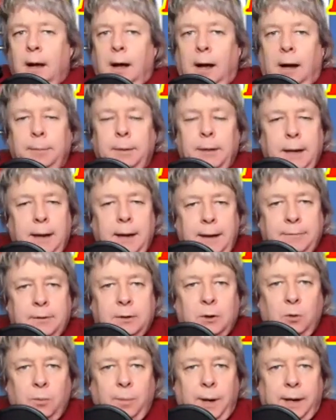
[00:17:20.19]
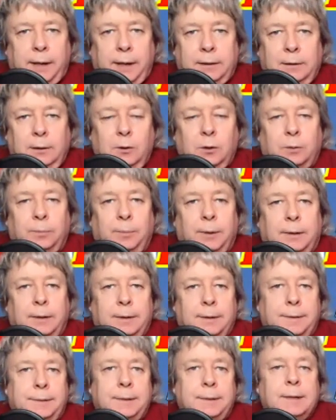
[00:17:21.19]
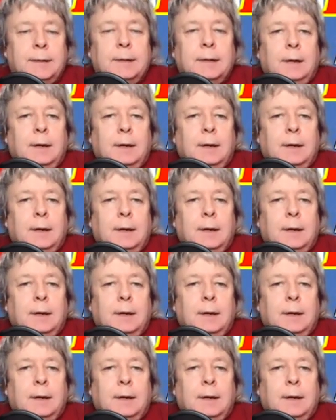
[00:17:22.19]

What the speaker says: I'm going to have to go back and look, because